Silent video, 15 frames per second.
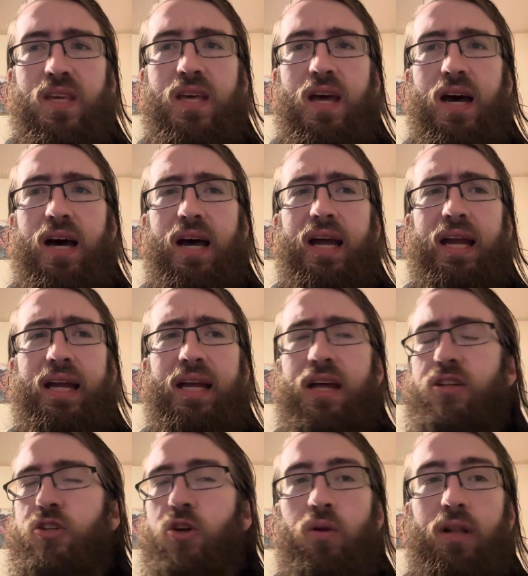I
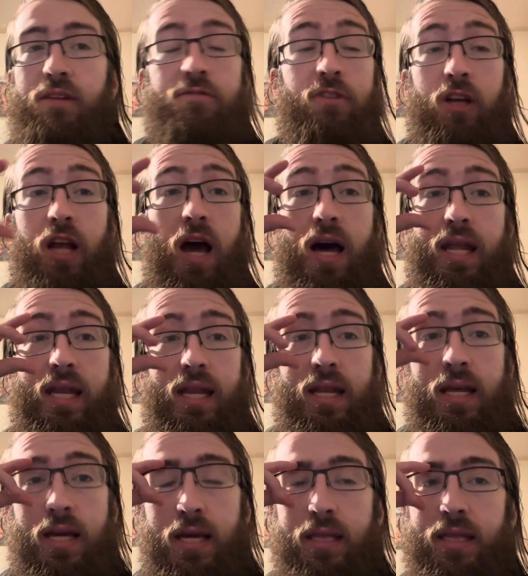had totally
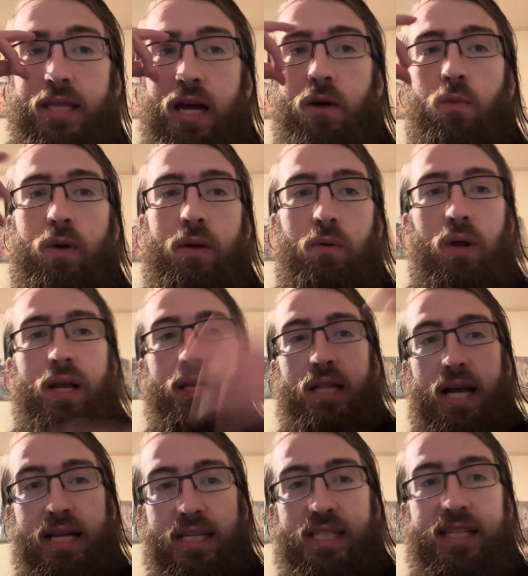forgotten that we were in
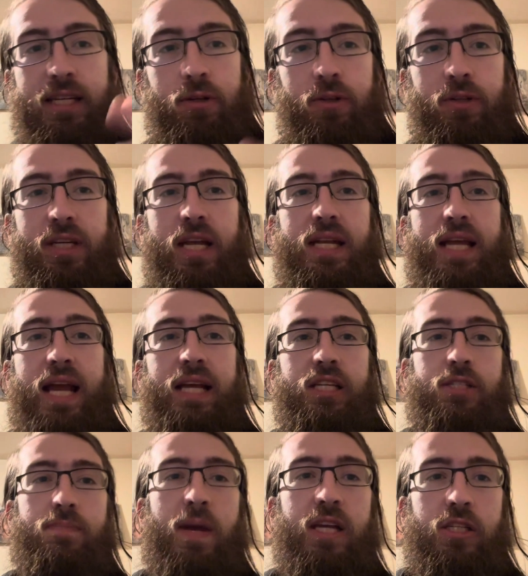like sealed, contained
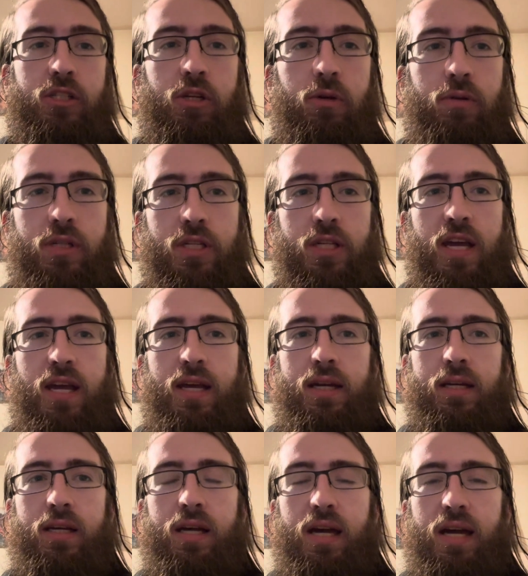spacesuits.
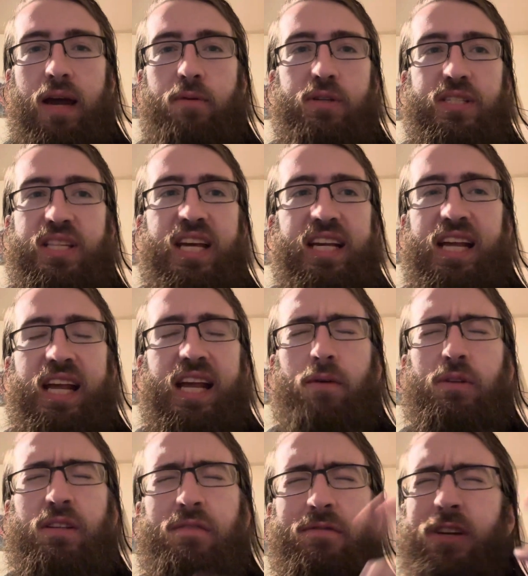I was
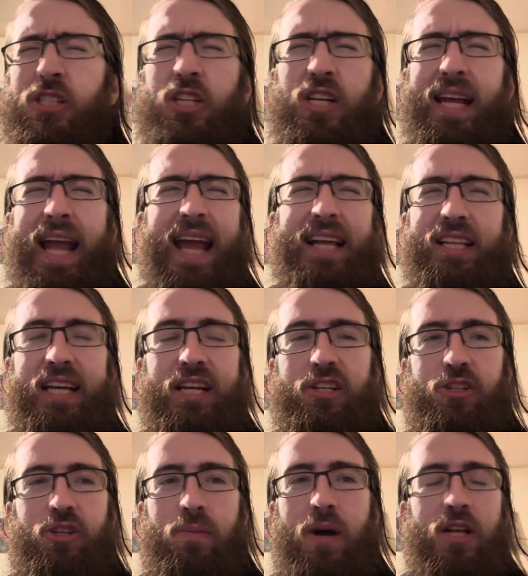envisioning Alien
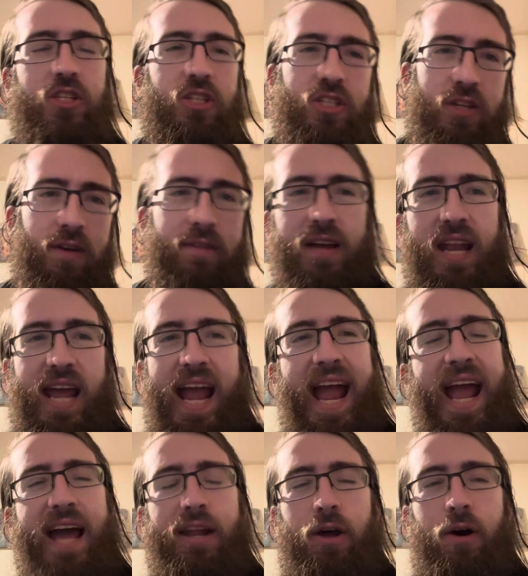too much, and so I've got a
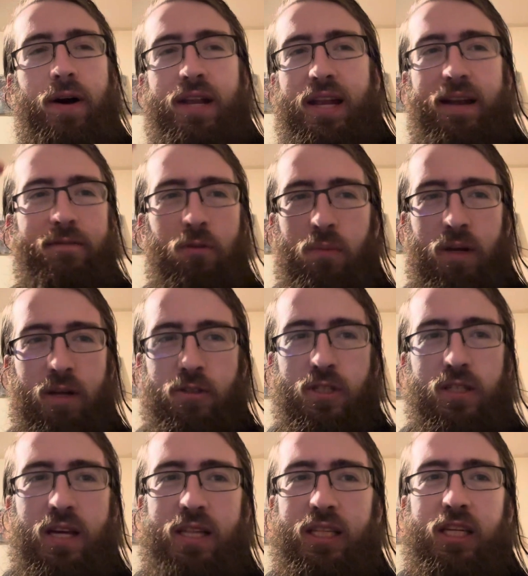hat on, and everyone else has
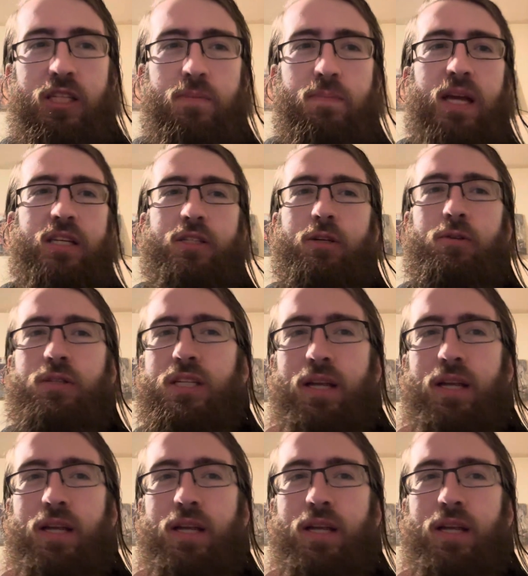got these spacesuits, and